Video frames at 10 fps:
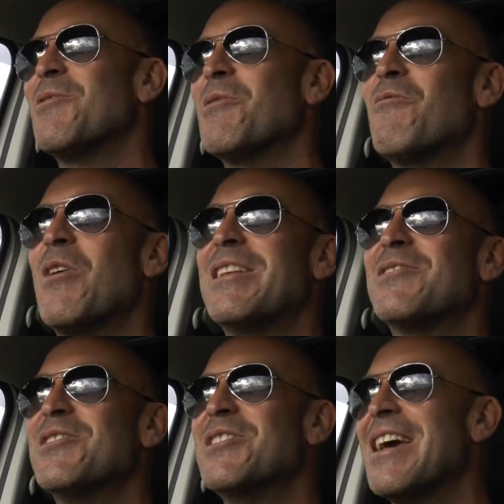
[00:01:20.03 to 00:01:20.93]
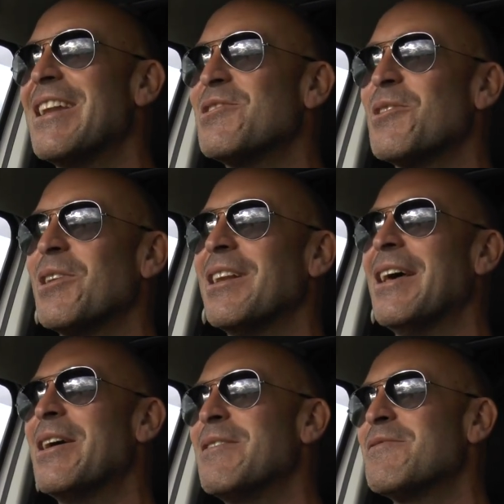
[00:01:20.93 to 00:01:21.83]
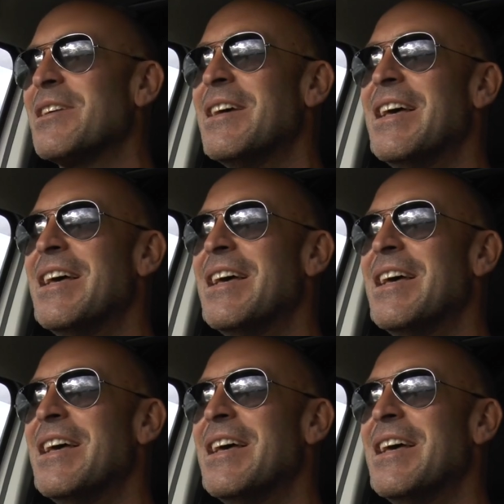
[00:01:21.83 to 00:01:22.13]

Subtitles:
all the reds and yellows on the leaves.